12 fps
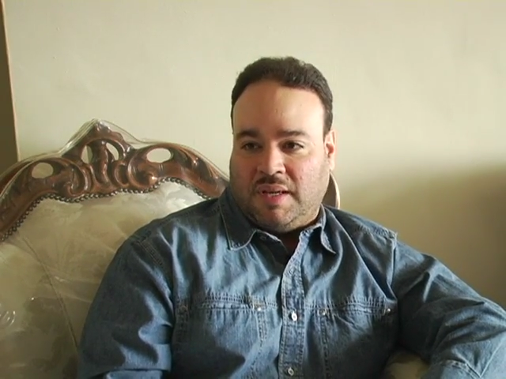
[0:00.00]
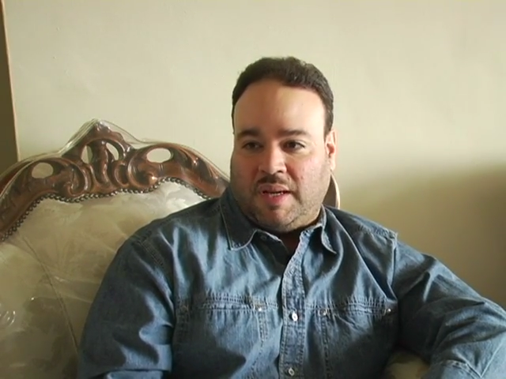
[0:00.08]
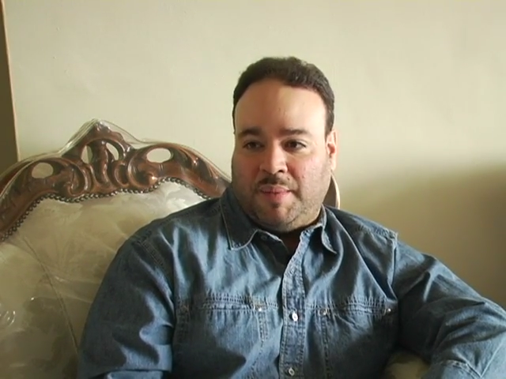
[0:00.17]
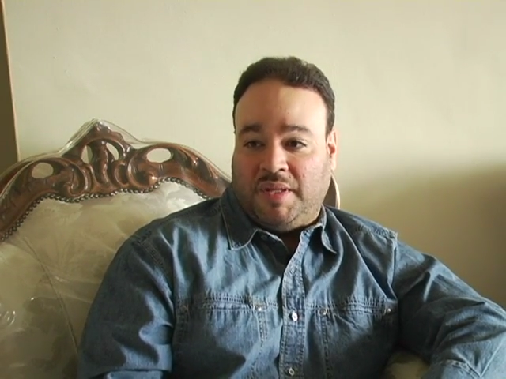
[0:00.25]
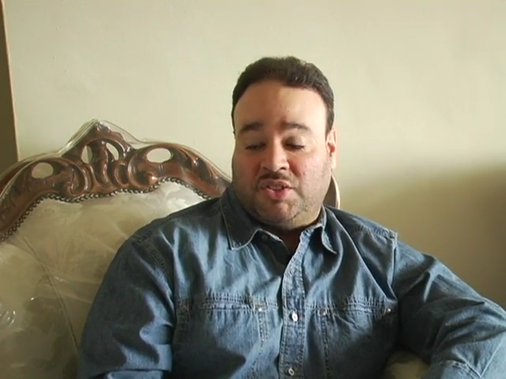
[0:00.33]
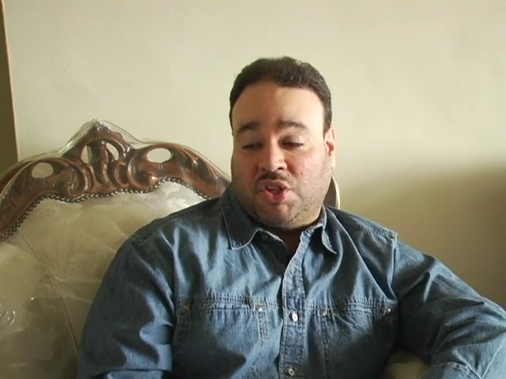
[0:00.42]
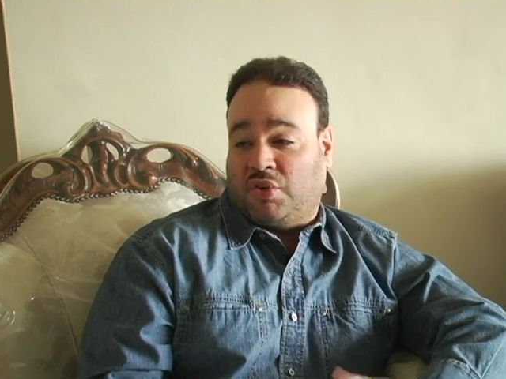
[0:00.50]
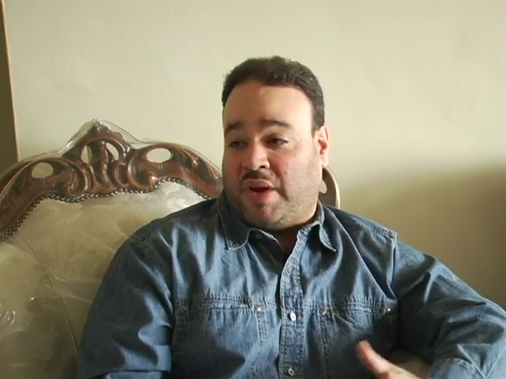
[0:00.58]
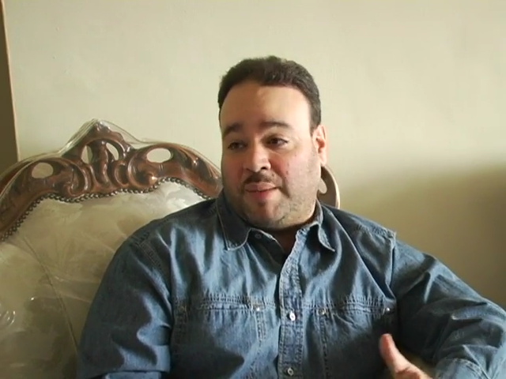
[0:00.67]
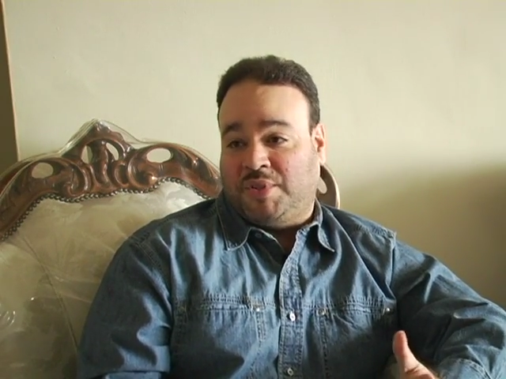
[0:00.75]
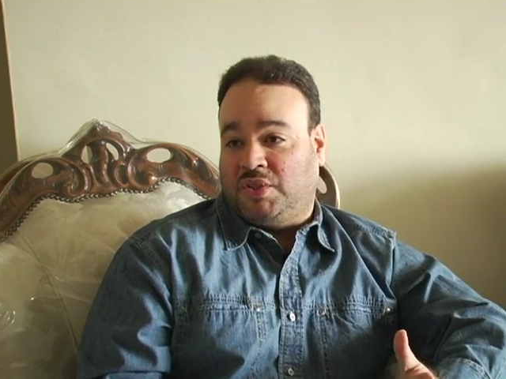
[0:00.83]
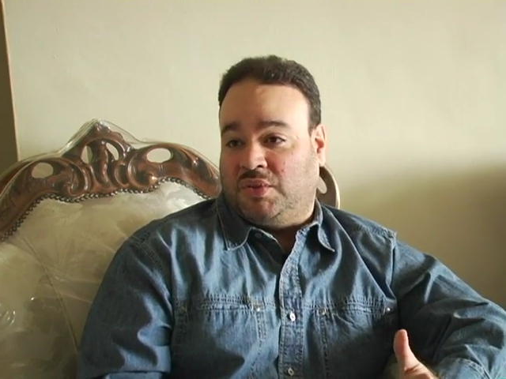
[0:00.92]
I mean, it's a
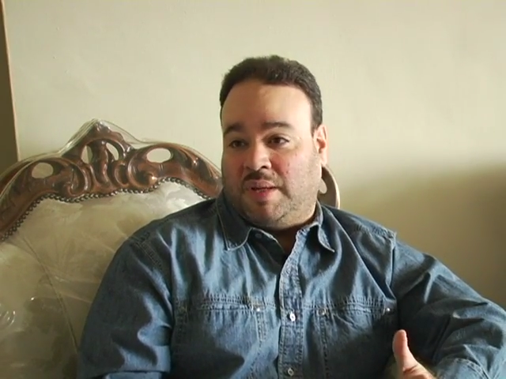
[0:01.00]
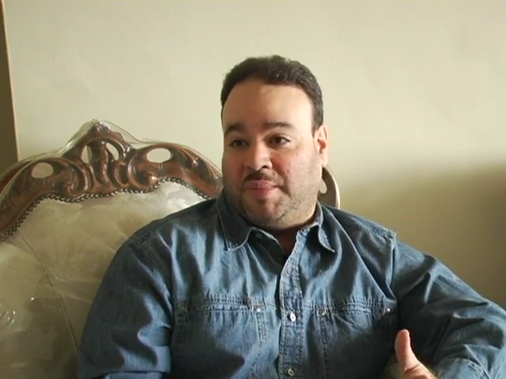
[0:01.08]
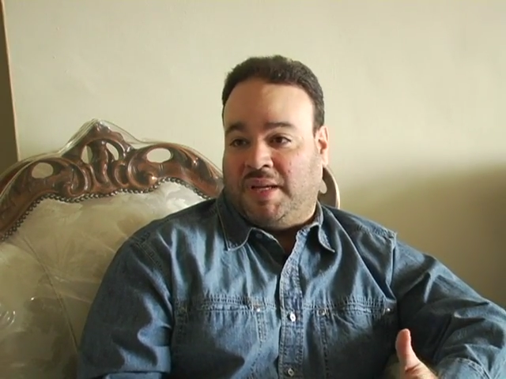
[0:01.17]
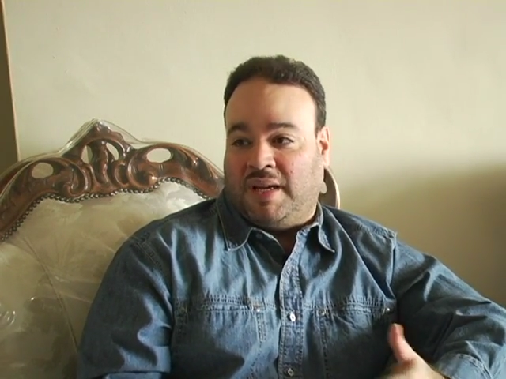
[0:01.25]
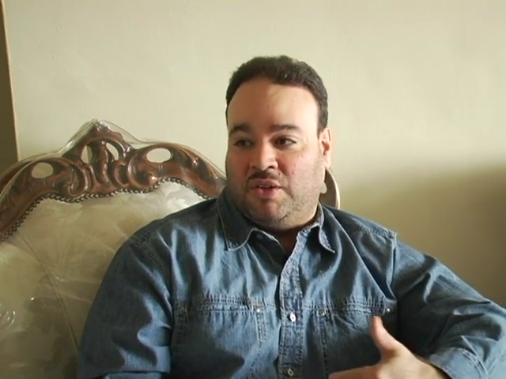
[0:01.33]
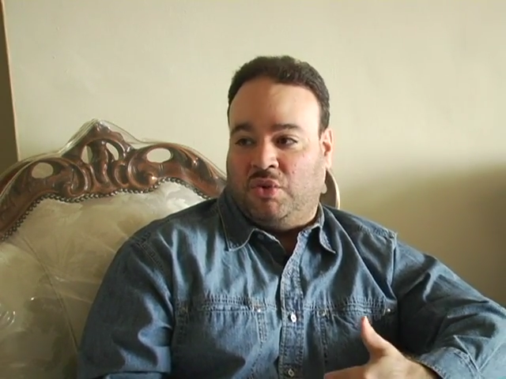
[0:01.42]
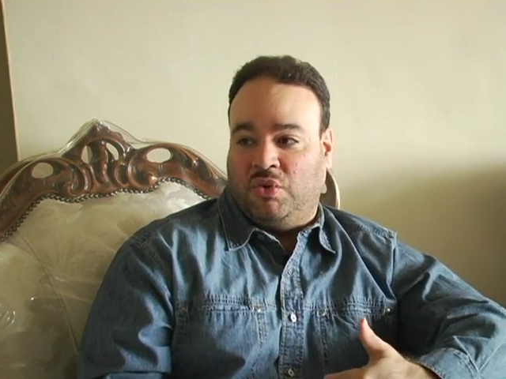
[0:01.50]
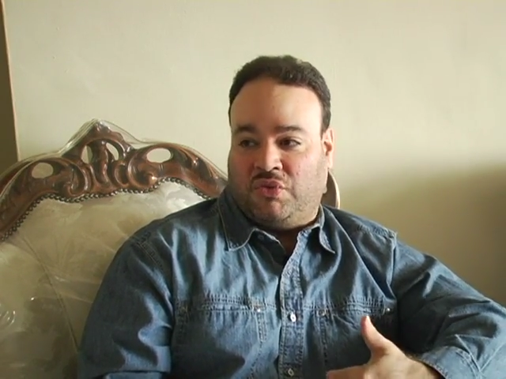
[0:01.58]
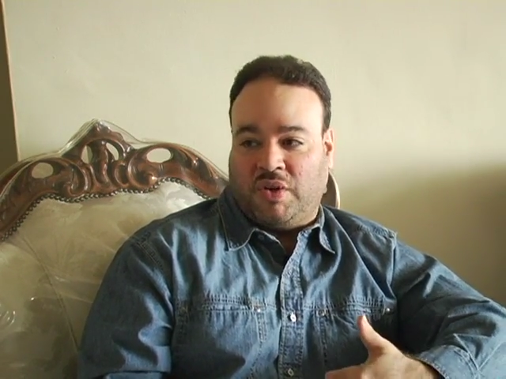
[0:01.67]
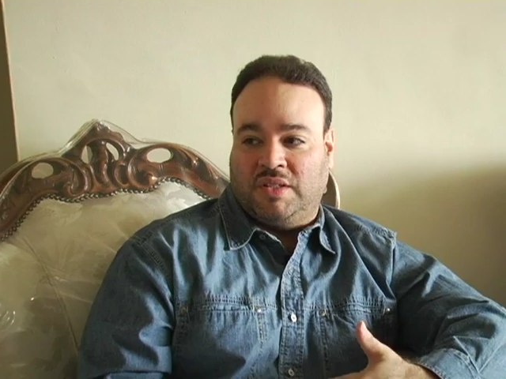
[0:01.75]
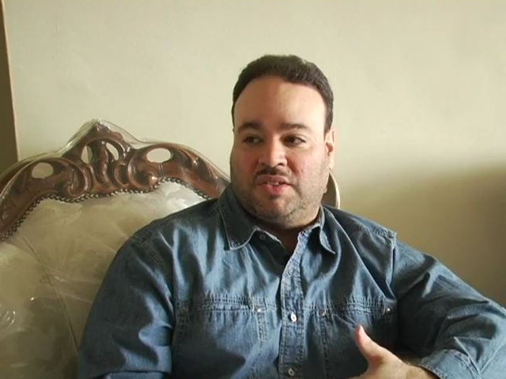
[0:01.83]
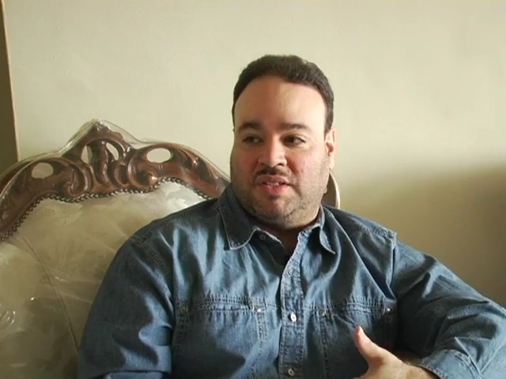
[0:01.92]
crapshoot. I mean, I knew
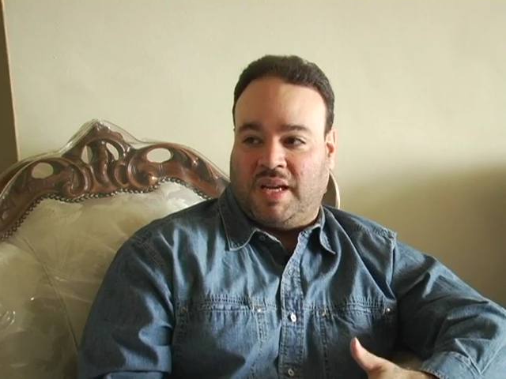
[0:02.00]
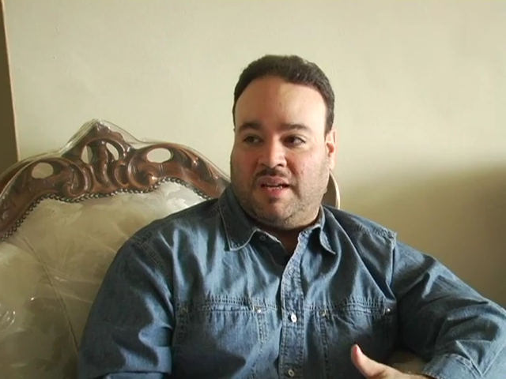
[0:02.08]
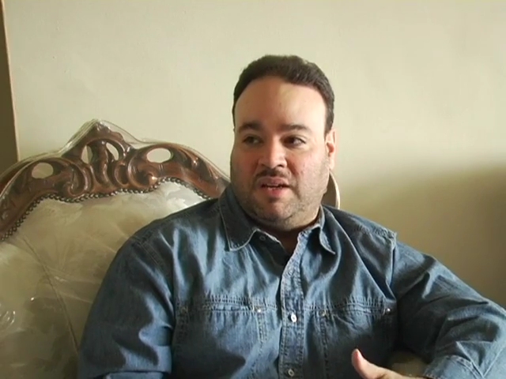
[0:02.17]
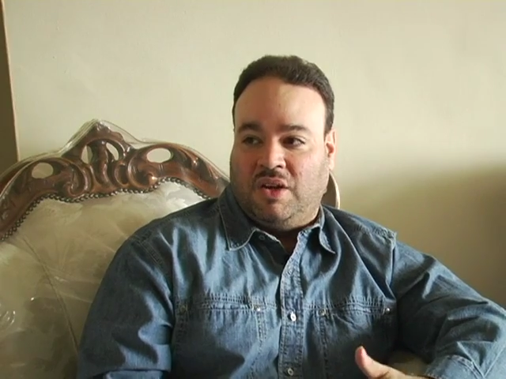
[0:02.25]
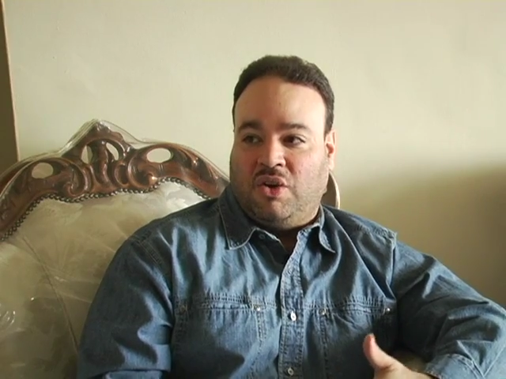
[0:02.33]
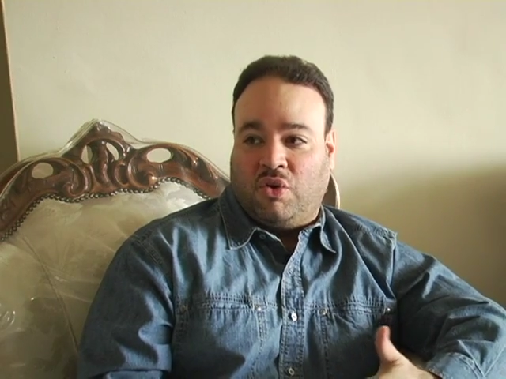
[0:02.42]
friends that